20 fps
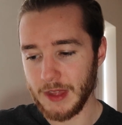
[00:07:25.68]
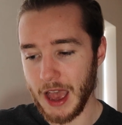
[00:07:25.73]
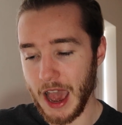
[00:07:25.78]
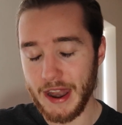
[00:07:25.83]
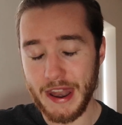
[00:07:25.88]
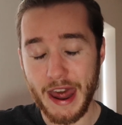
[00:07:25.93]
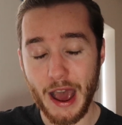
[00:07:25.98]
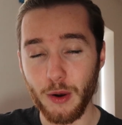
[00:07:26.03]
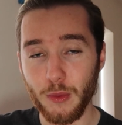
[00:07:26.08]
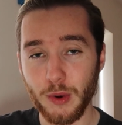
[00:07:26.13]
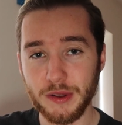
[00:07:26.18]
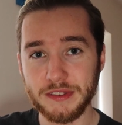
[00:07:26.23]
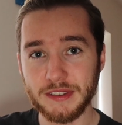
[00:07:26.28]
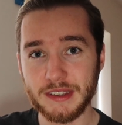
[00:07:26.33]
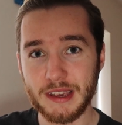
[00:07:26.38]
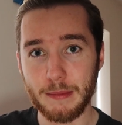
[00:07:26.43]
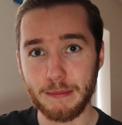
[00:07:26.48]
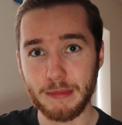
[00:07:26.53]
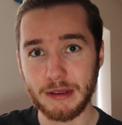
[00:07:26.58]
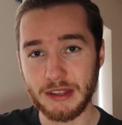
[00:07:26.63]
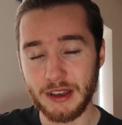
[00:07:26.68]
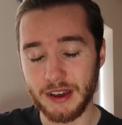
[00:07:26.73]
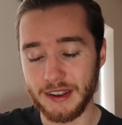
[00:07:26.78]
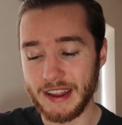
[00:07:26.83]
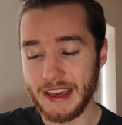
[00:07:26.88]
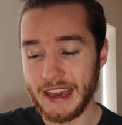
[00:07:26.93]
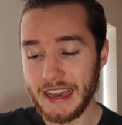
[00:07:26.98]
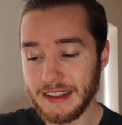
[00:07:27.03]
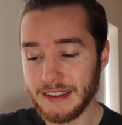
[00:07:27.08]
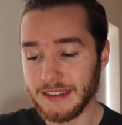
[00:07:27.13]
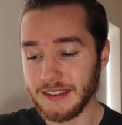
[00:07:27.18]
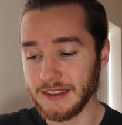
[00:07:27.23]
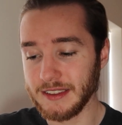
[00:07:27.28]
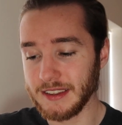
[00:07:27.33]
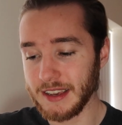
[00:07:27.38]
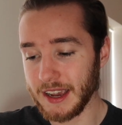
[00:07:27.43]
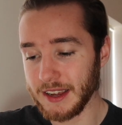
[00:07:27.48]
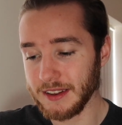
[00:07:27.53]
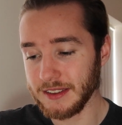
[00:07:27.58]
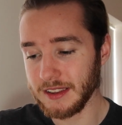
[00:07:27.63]
and that will once again be done
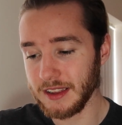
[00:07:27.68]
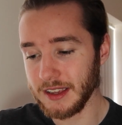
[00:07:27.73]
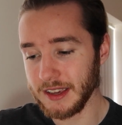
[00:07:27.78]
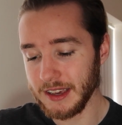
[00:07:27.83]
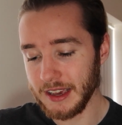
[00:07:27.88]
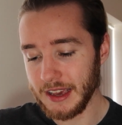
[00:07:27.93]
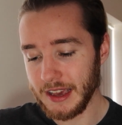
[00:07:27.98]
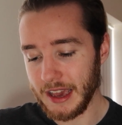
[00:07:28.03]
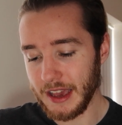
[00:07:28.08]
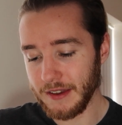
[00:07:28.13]
instantaneously.